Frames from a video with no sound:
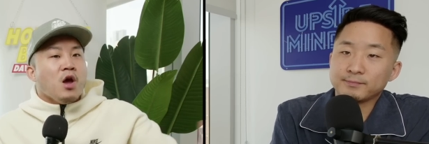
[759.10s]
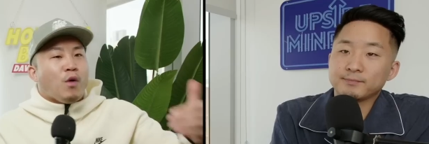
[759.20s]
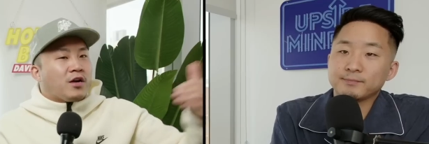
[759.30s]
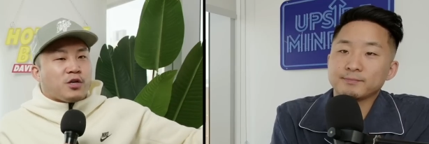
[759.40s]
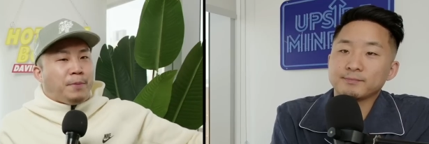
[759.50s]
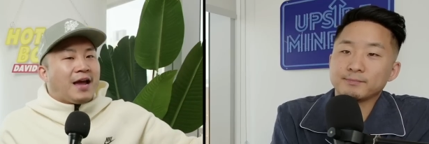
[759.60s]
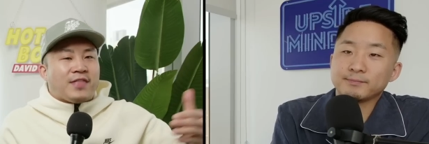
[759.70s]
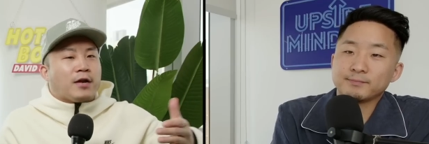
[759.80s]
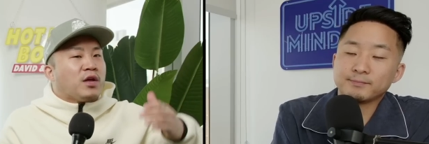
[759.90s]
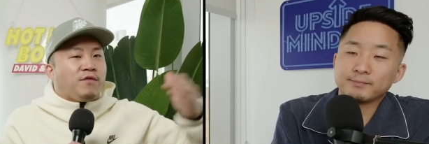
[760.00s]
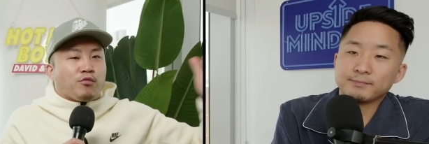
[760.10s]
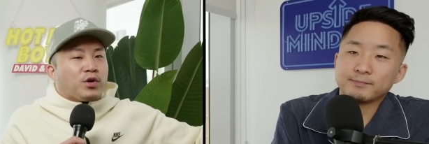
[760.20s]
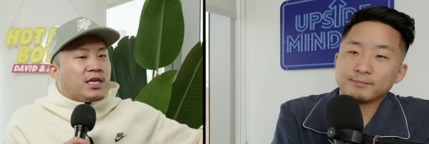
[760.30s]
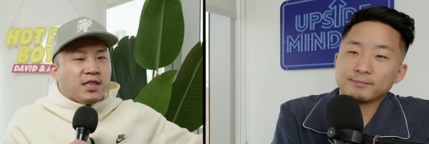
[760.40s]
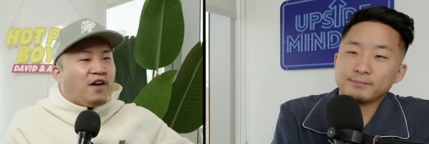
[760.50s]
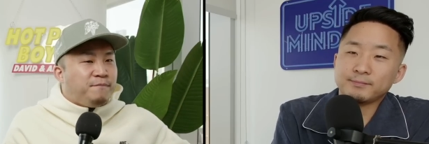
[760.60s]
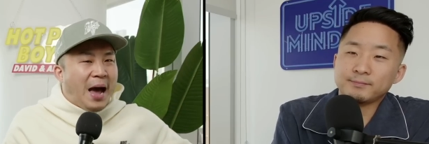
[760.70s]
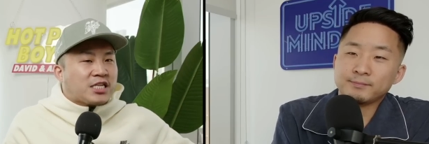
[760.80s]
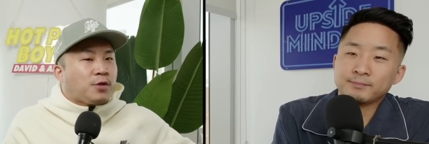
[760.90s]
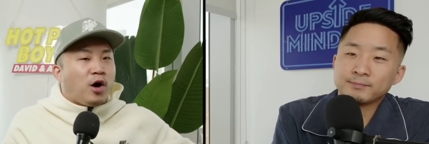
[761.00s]
Speaker 1: whereas Japan, they don't even really love
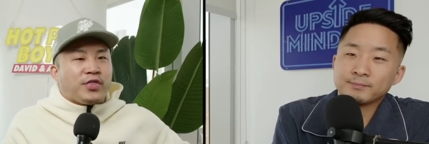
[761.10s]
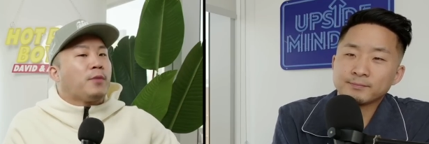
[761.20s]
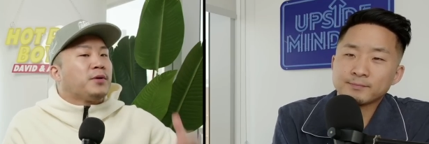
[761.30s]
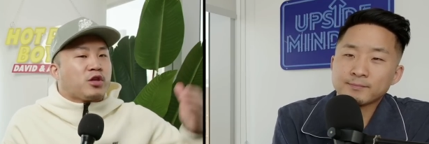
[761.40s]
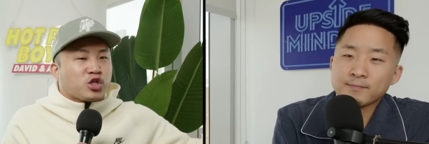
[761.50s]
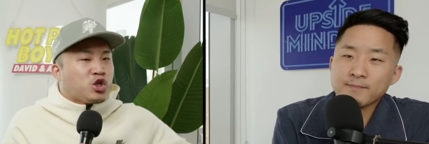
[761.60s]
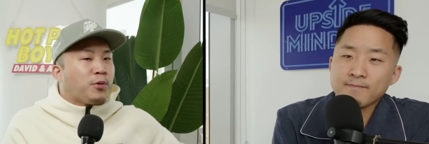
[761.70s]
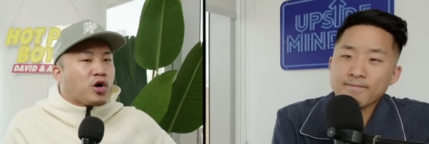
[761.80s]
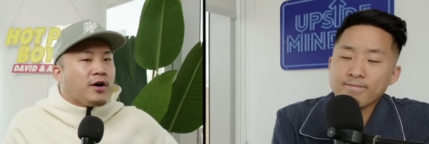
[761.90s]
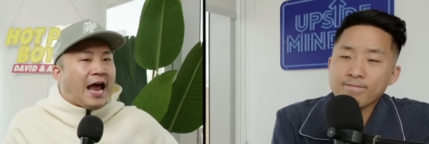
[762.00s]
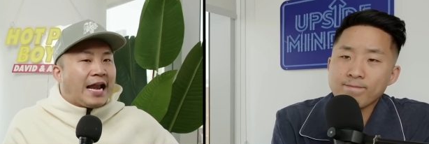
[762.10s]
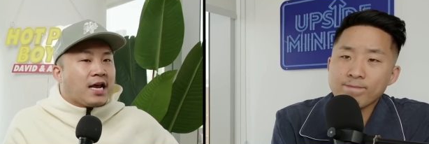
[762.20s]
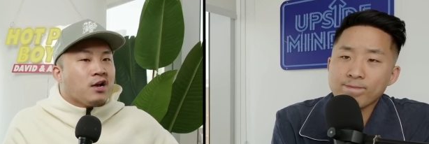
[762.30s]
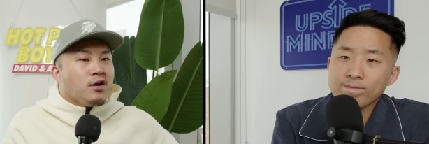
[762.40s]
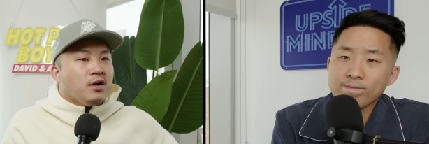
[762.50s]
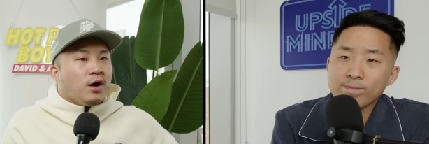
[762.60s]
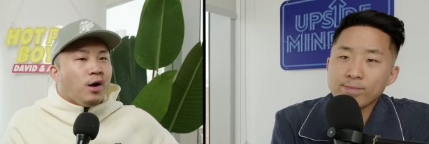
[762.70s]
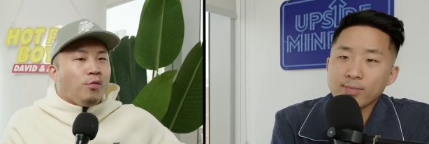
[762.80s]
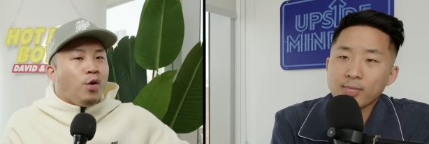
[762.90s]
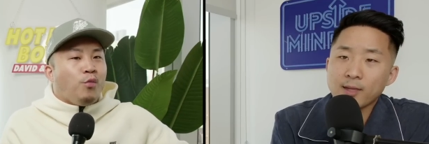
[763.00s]
basketball there, but they're super good at it.
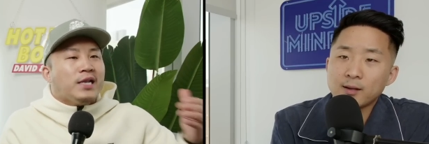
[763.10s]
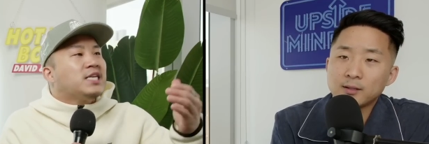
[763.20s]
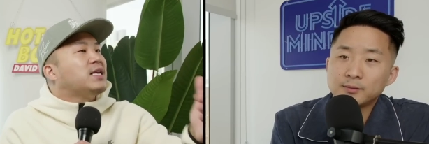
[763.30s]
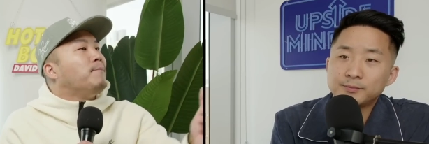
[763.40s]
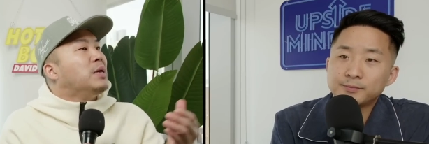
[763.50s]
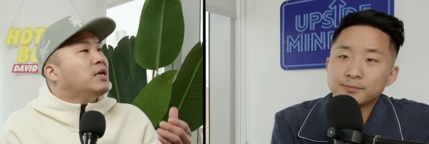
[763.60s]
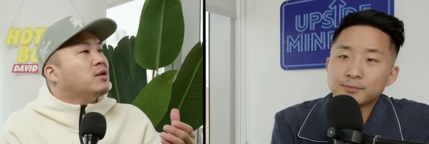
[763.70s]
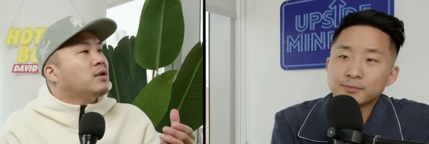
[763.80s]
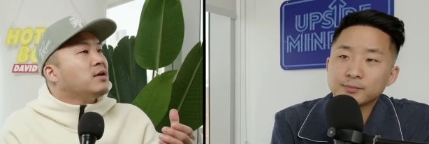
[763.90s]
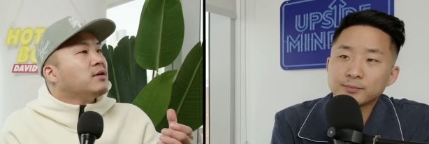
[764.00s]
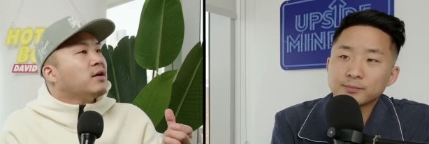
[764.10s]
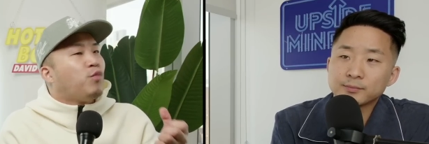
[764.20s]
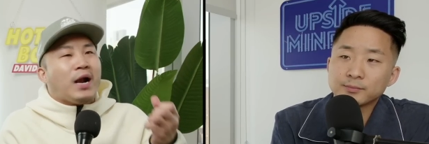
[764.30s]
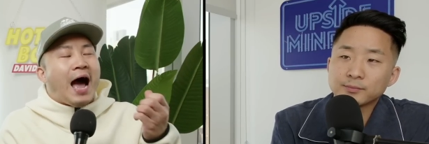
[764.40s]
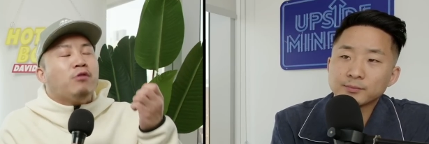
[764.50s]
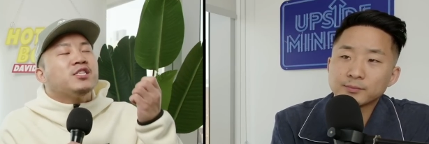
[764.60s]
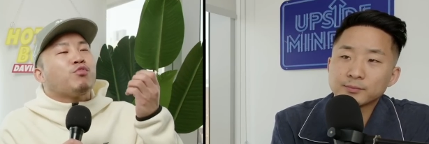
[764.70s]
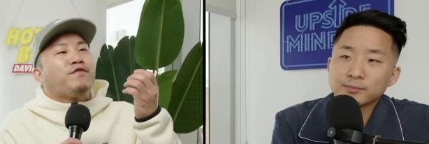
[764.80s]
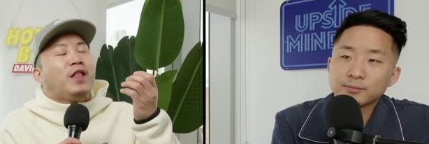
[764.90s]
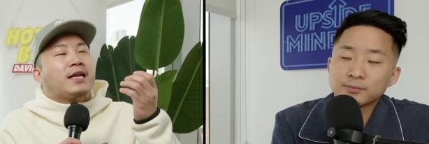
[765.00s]
What does it mean? How does it
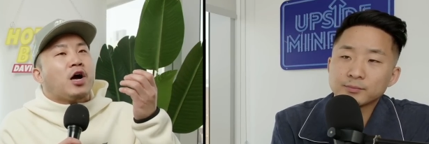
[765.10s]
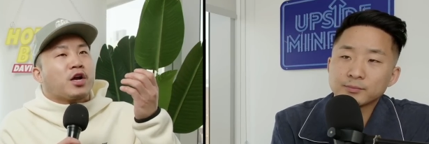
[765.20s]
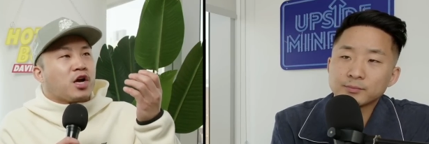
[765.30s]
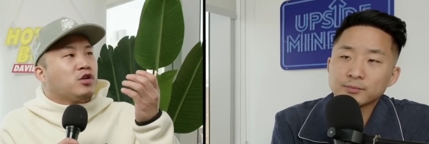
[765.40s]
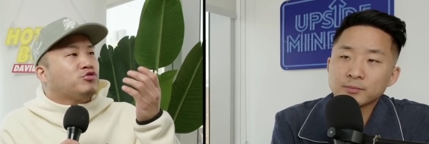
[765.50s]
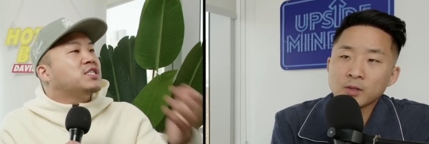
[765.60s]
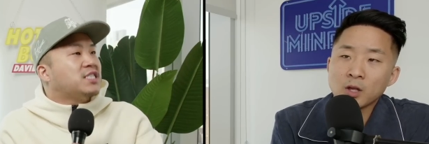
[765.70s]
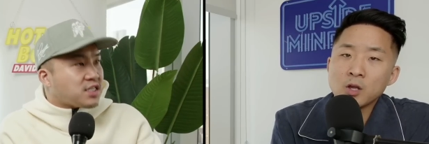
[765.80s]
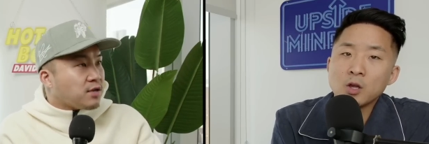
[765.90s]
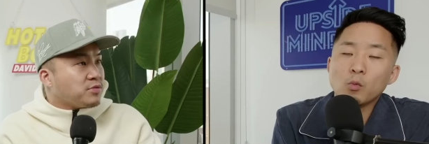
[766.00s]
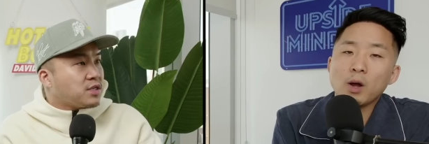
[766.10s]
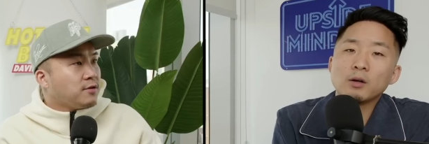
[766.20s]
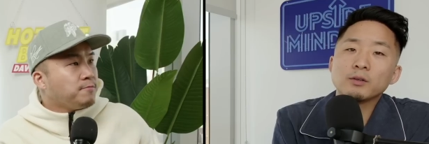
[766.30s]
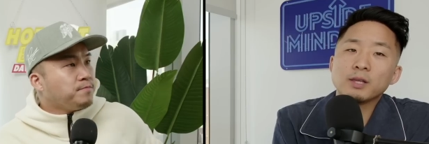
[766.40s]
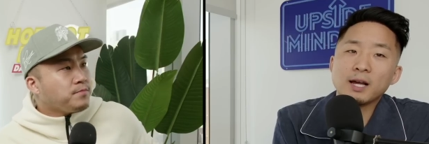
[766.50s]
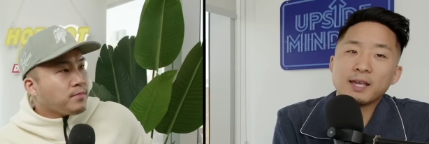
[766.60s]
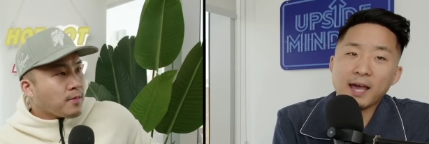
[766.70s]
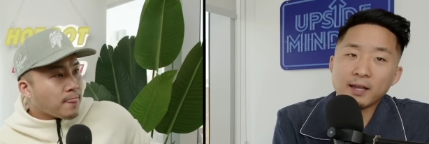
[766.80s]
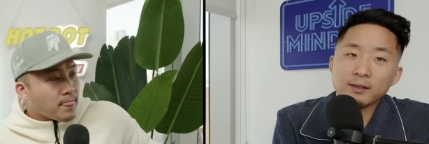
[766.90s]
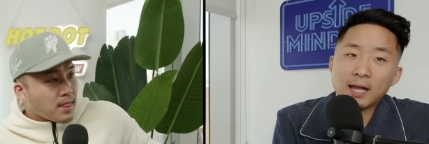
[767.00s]
reflect
Speaker 2: on a country's systems? Well,
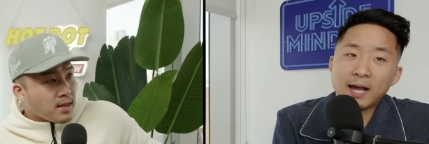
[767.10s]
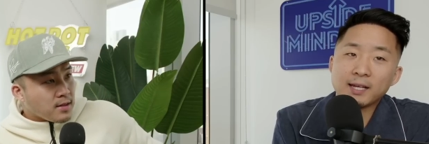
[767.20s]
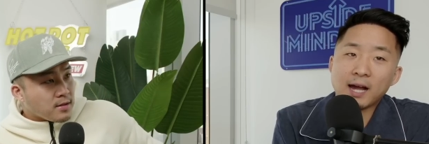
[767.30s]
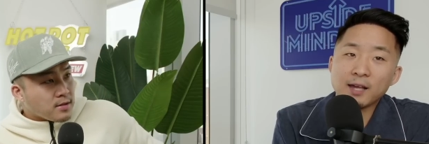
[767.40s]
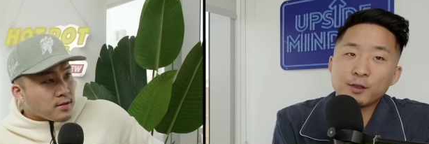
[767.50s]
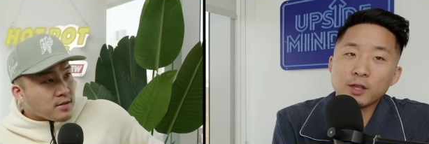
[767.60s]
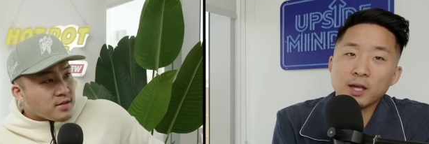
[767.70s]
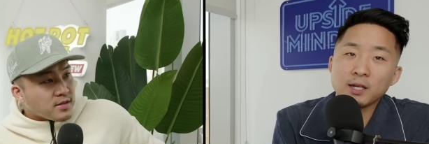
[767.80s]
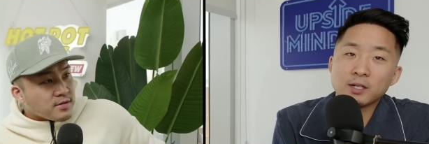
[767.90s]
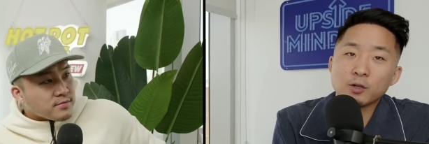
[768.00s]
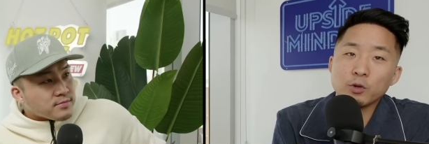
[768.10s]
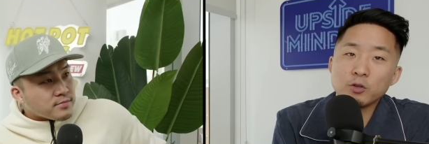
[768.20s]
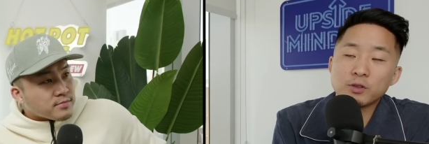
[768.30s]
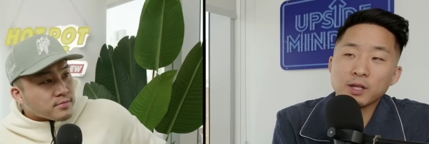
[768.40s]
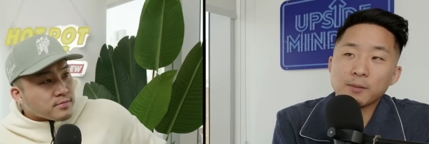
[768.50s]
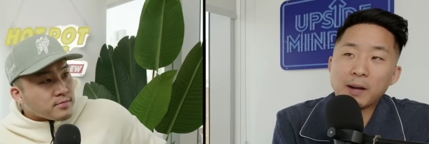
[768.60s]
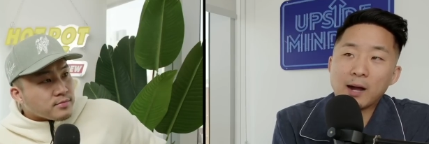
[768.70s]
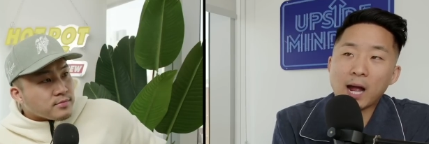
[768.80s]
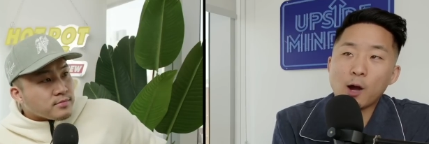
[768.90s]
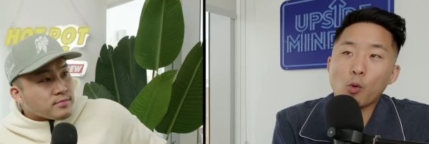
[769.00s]
again, like I think when you think about
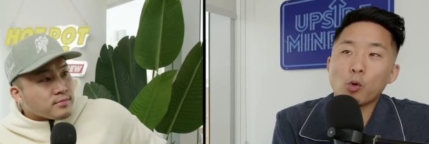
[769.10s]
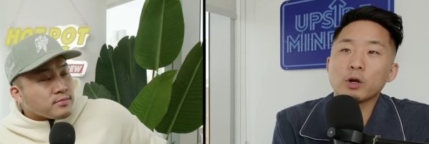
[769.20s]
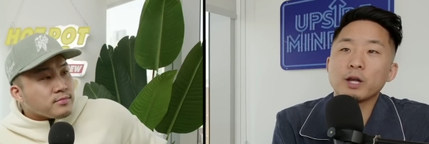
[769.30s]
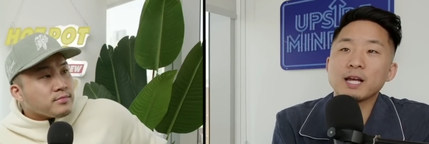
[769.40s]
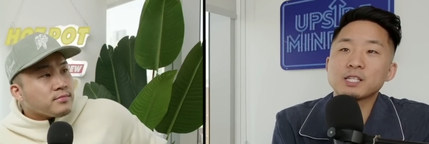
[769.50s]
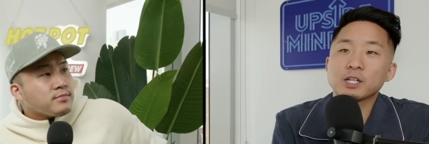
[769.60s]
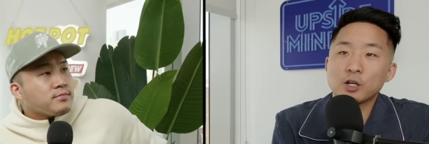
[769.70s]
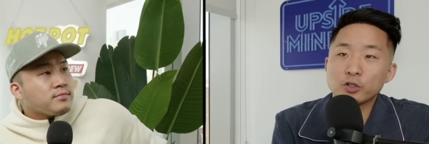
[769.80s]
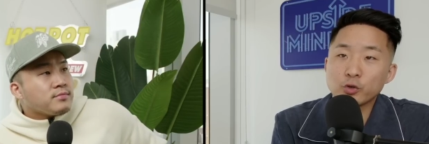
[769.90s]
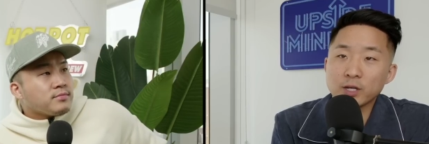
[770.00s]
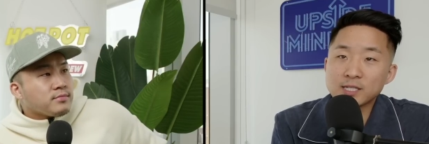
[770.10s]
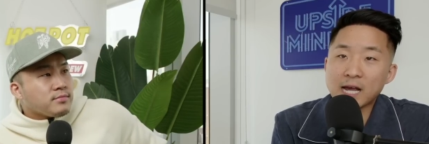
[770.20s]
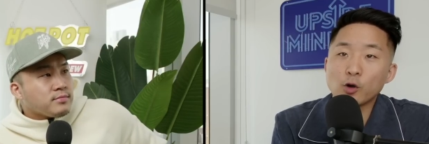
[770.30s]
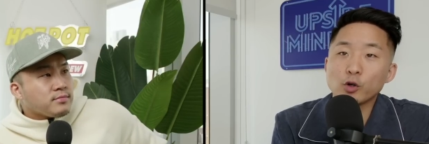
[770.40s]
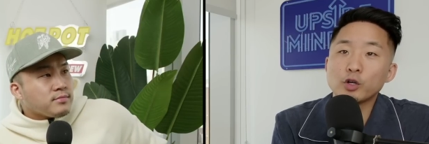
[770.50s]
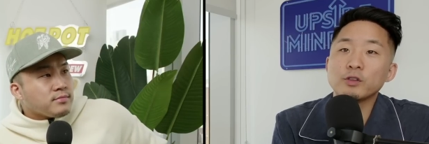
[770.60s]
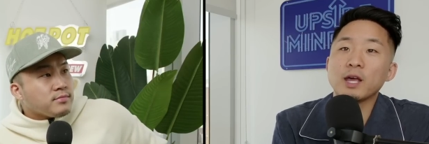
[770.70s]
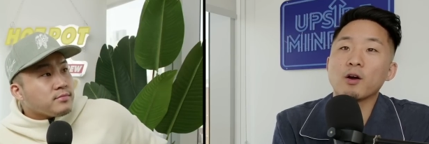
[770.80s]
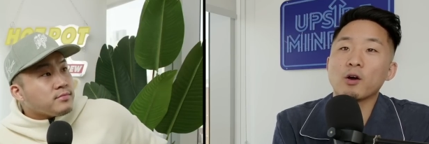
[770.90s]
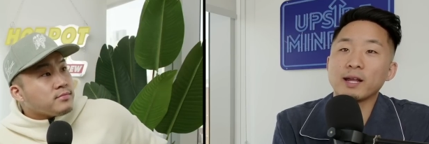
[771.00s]
how organized the country is, how good they are